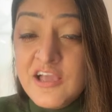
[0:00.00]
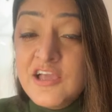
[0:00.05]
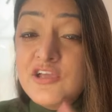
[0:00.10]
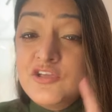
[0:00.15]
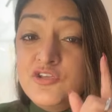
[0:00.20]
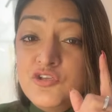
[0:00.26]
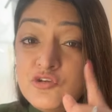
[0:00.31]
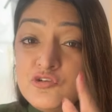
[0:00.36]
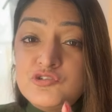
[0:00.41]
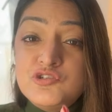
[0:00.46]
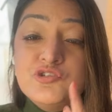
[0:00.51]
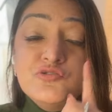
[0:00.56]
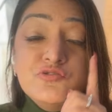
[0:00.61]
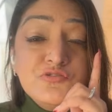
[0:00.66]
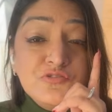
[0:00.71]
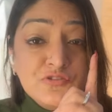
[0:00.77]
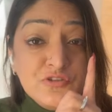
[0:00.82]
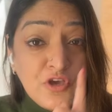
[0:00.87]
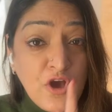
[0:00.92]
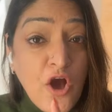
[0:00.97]
You
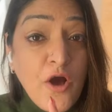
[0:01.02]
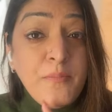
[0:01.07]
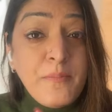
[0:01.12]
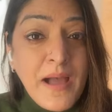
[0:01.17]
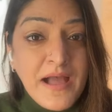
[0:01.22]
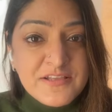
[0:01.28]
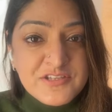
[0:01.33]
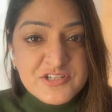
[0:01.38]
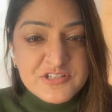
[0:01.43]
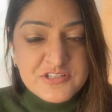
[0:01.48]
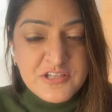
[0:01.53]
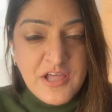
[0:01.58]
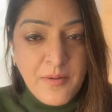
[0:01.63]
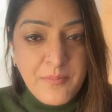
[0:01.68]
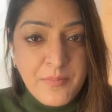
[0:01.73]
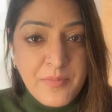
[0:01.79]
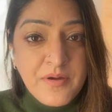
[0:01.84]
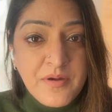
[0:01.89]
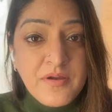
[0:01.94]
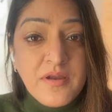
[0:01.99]
choose your magic
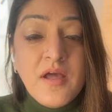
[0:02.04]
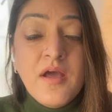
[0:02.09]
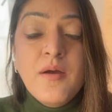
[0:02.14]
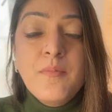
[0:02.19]
number,